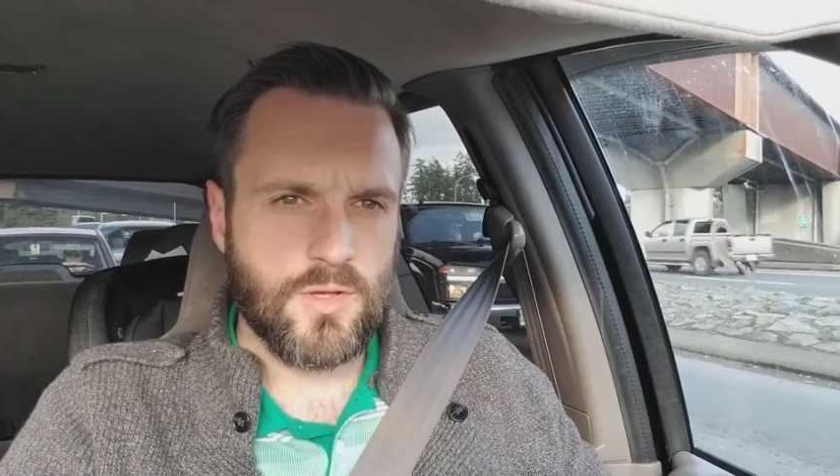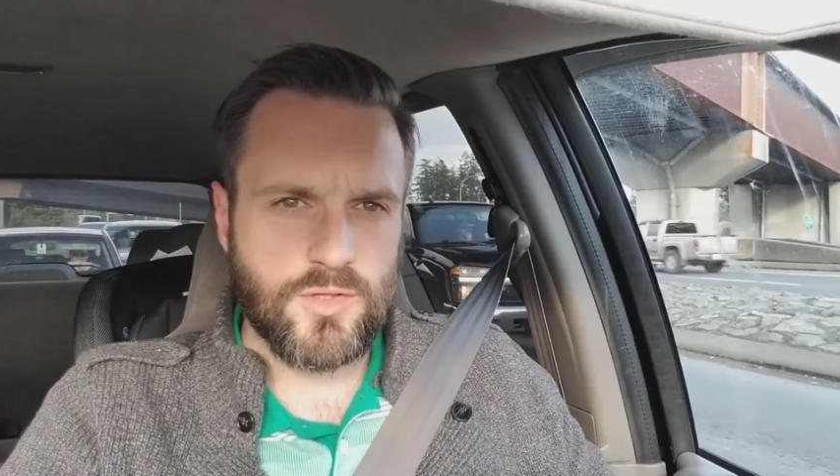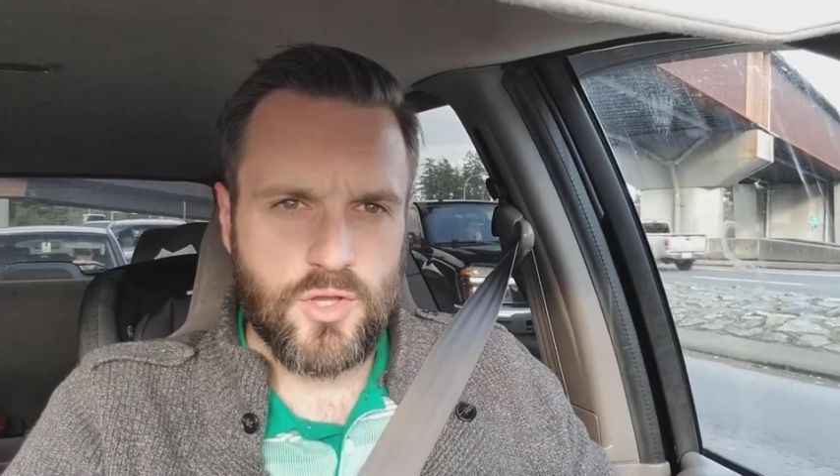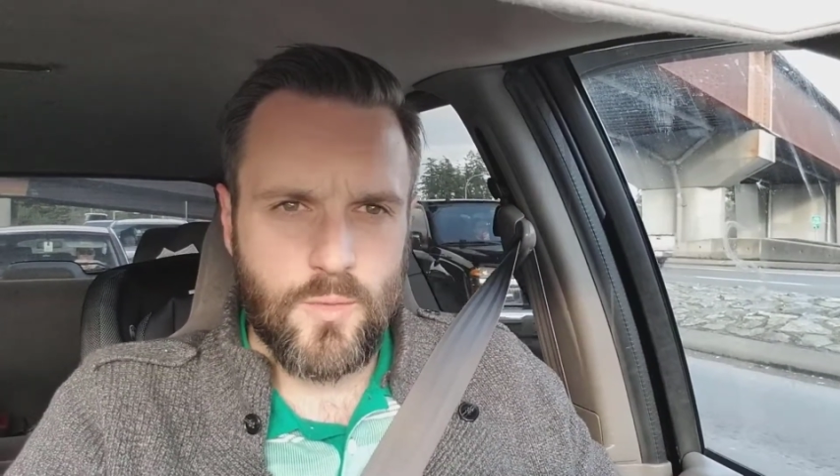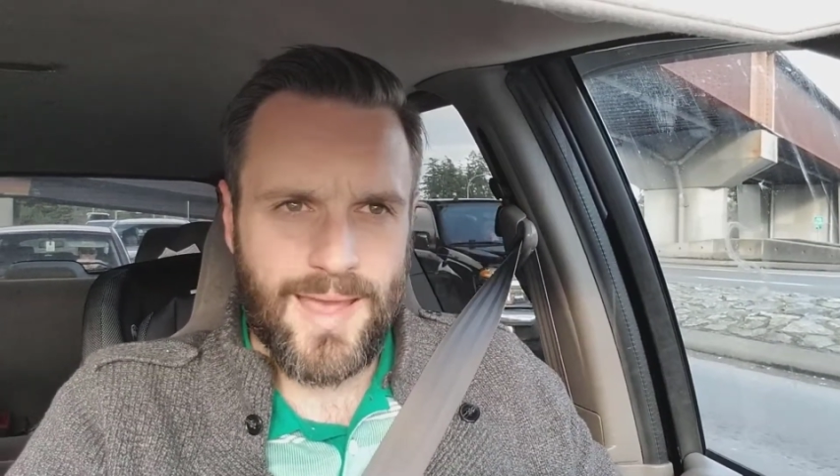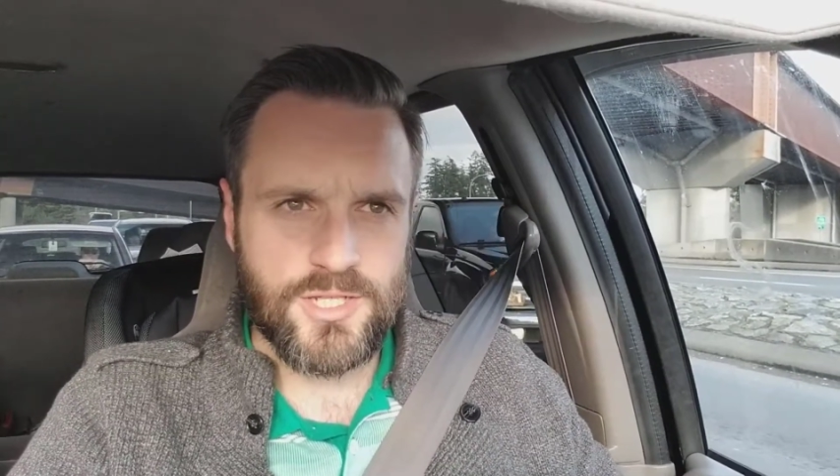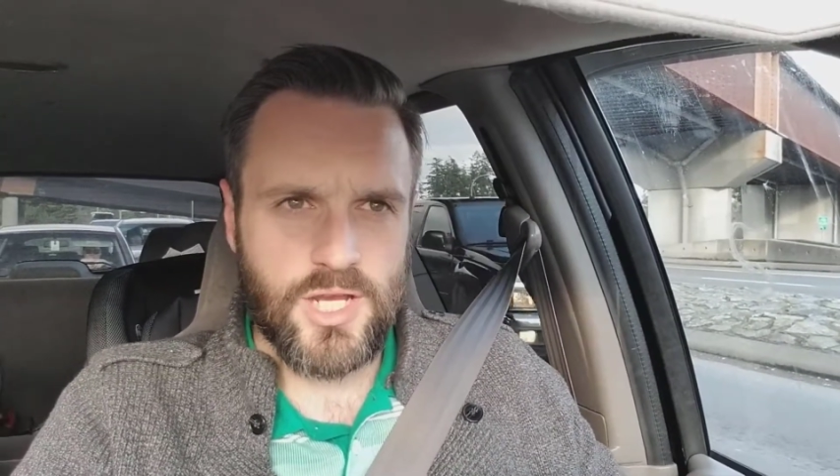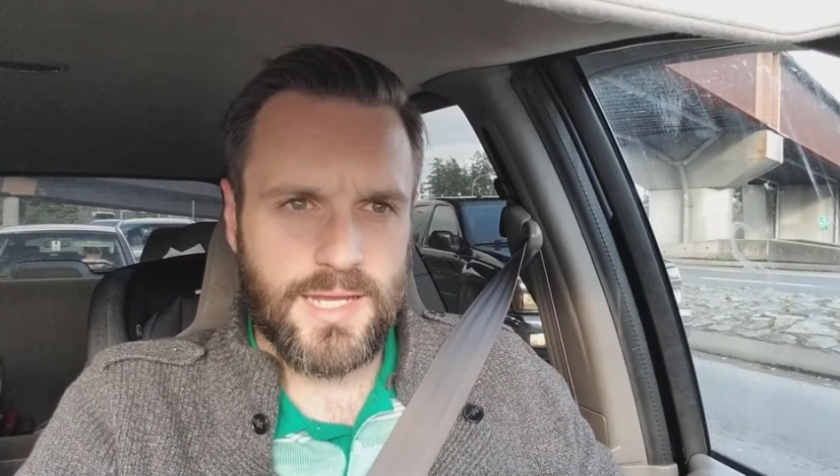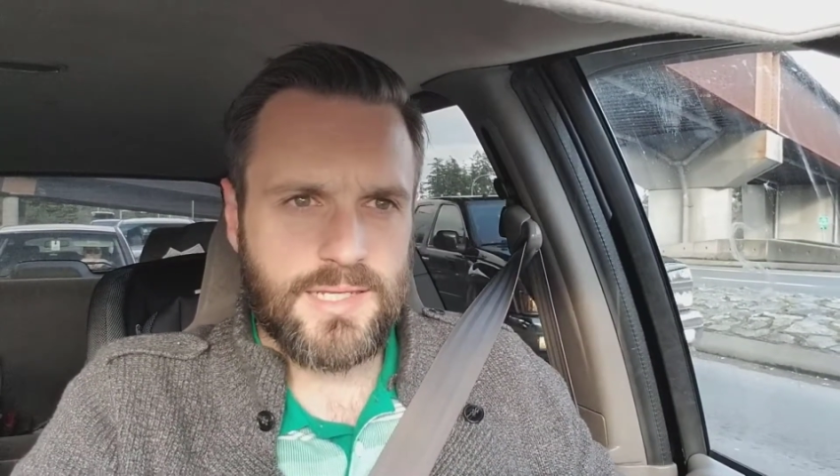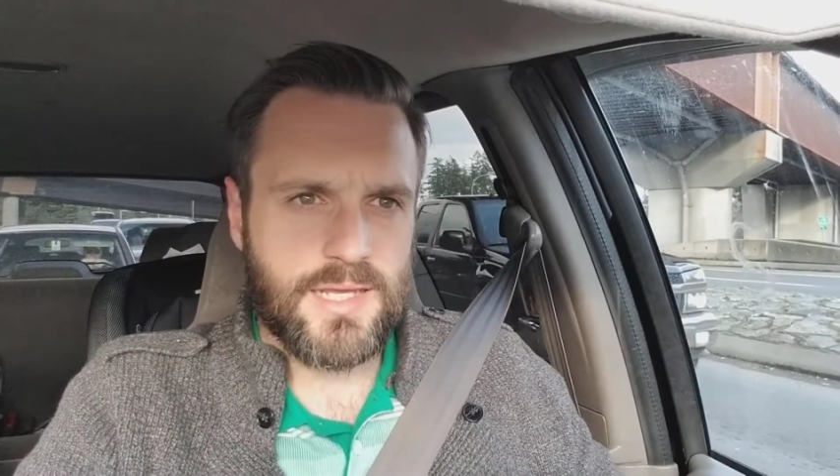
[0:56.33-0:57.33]
New Age
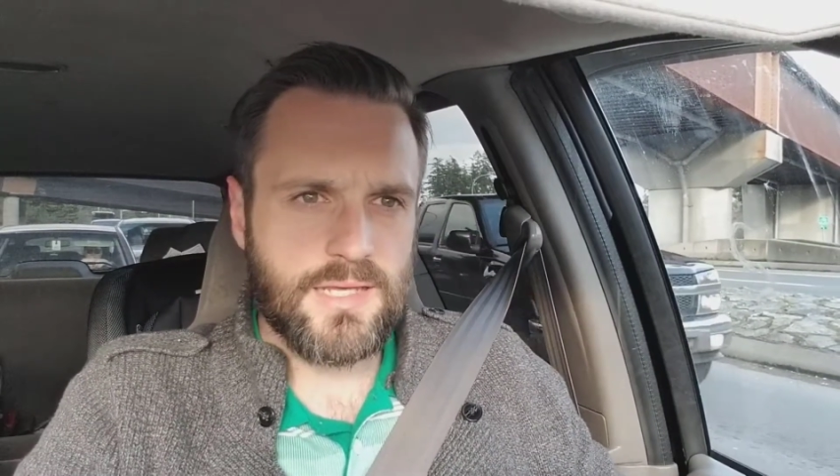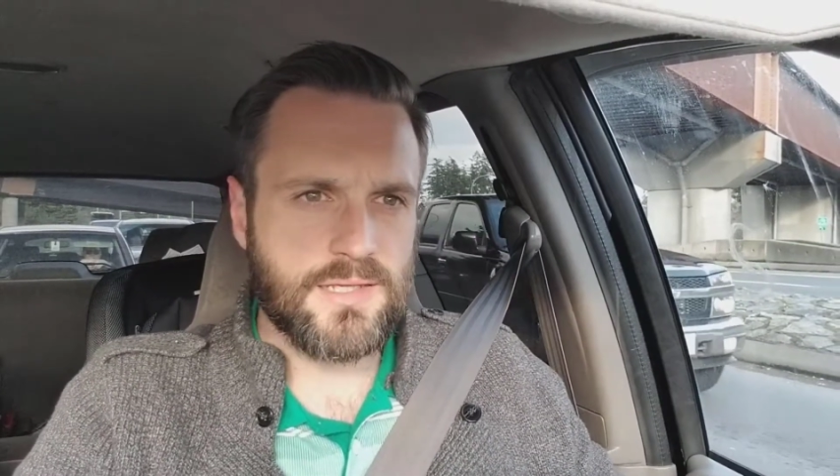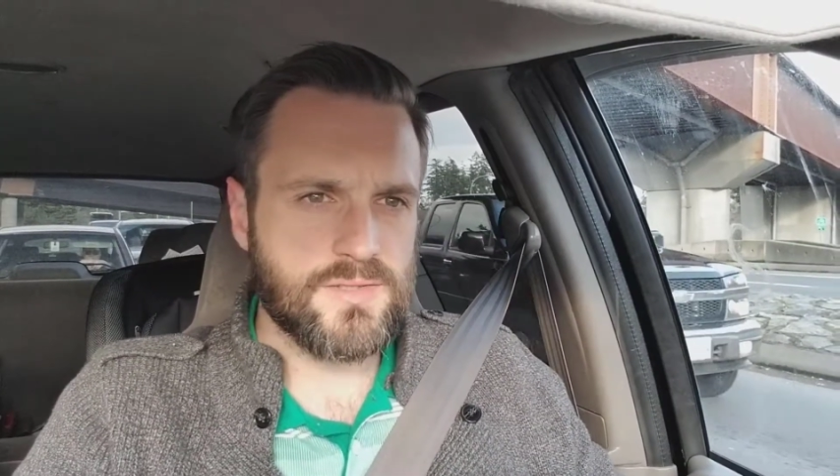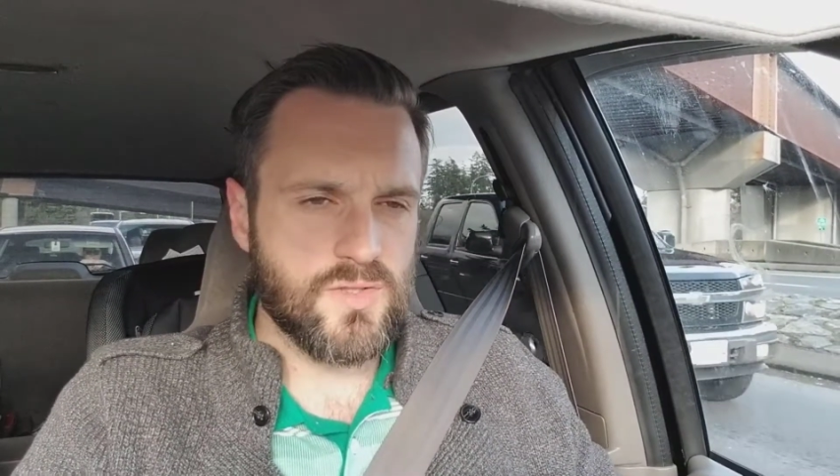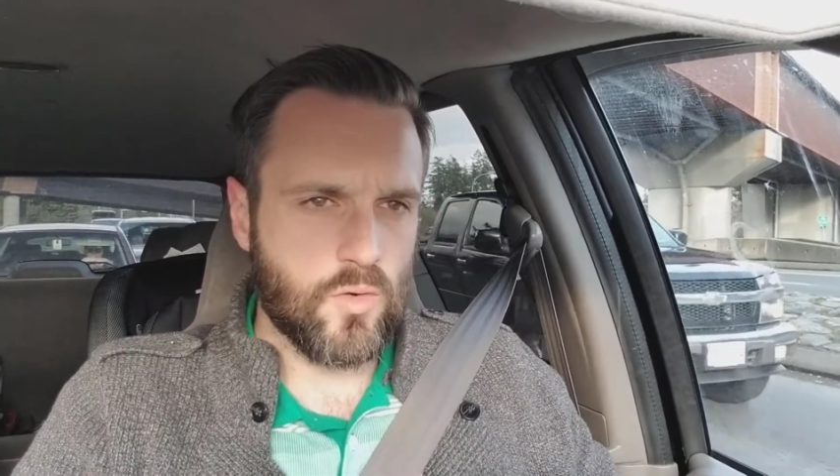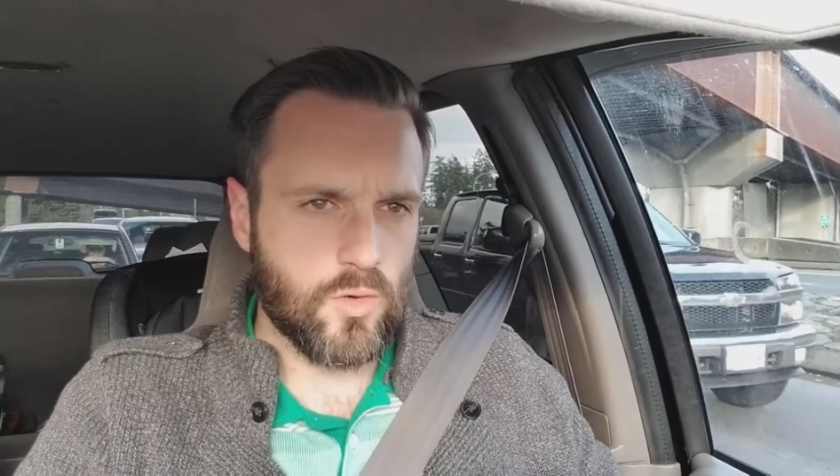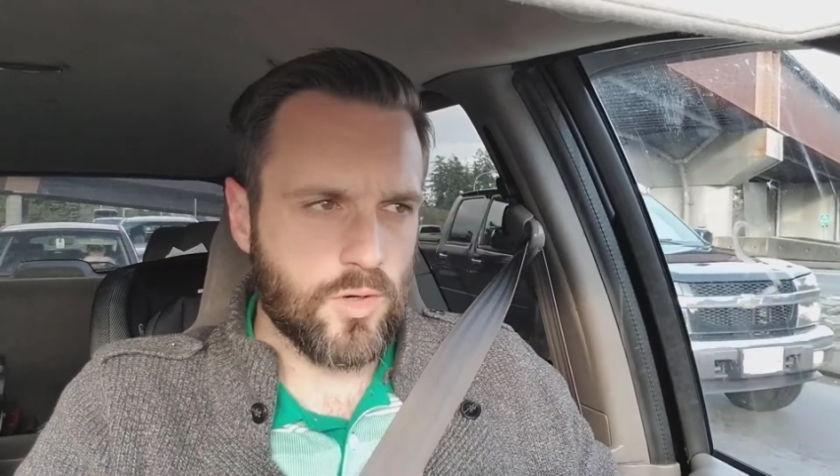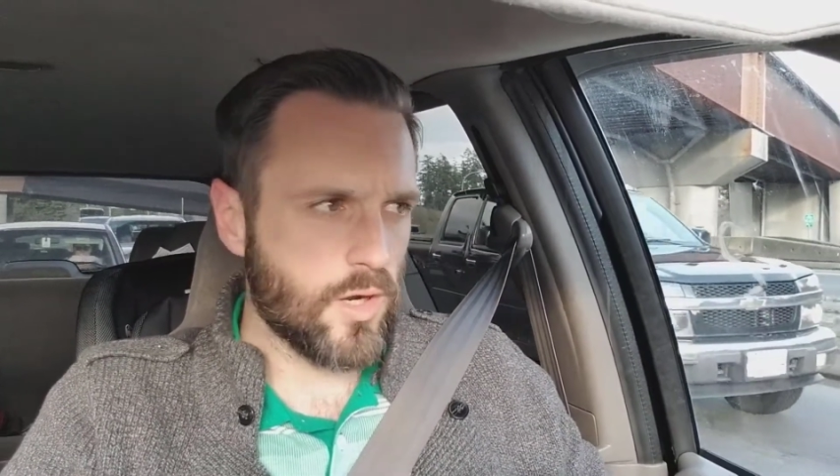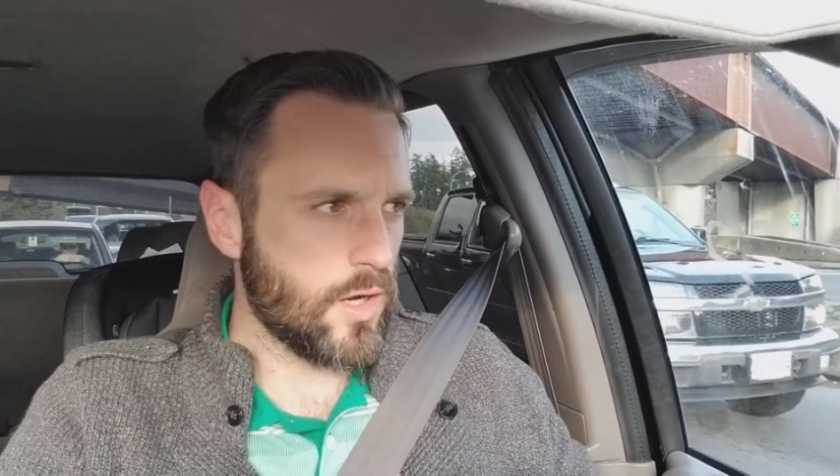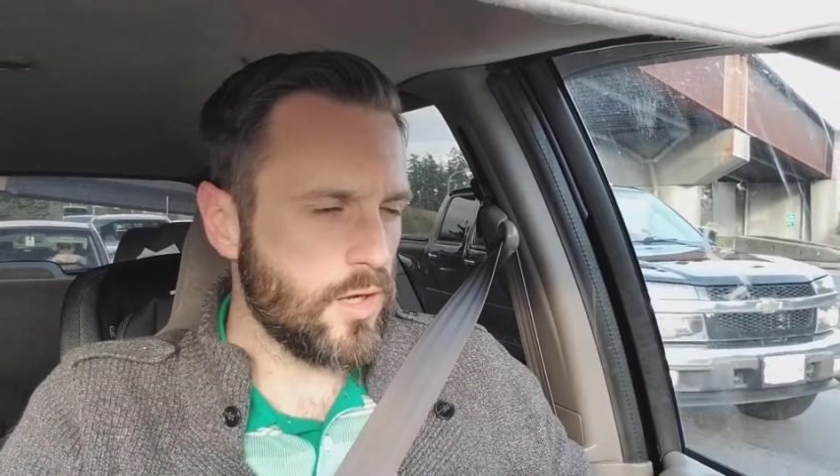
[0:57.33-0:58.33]
ideas
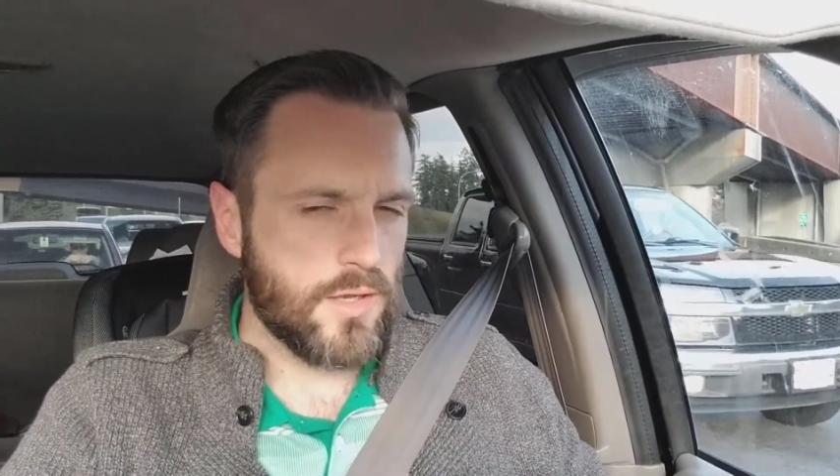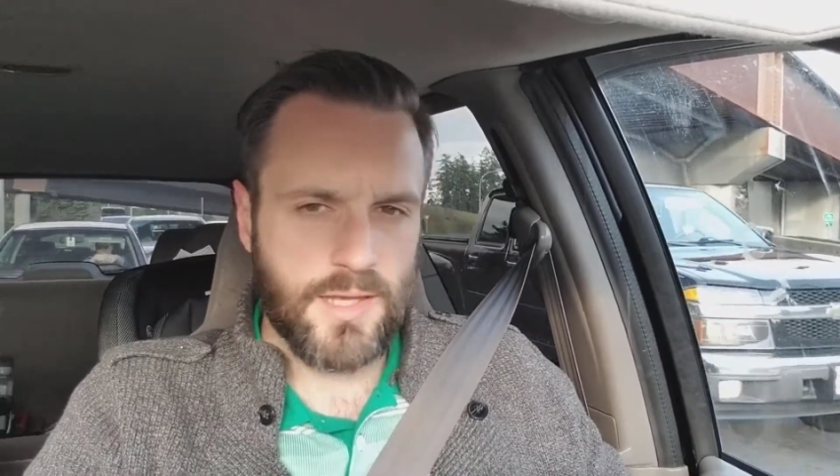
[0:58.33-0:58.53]
or